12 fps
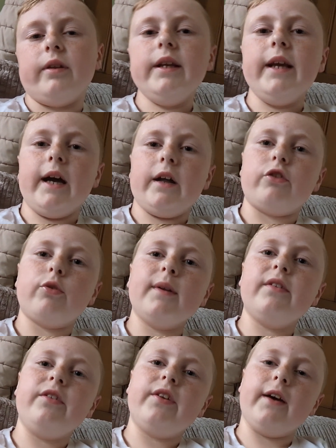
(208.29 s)
Yeah,
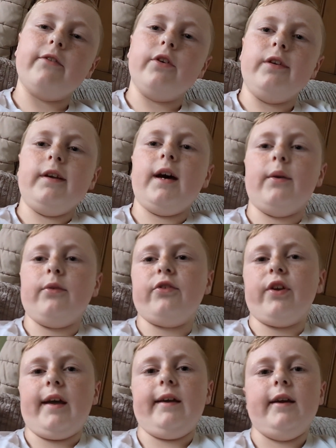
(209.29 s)
27 I would
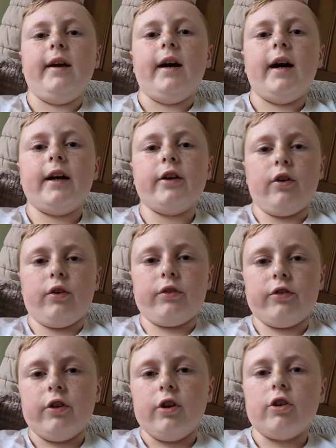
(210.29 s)
say I
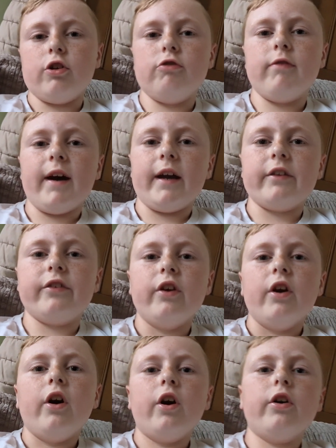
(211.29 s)
got correct
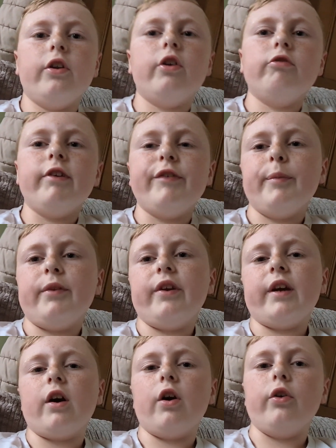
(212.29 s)
on
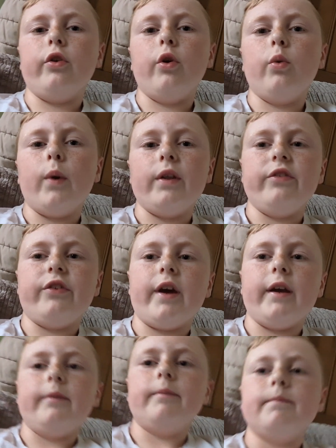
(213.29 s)
arithmetic on Wednesday.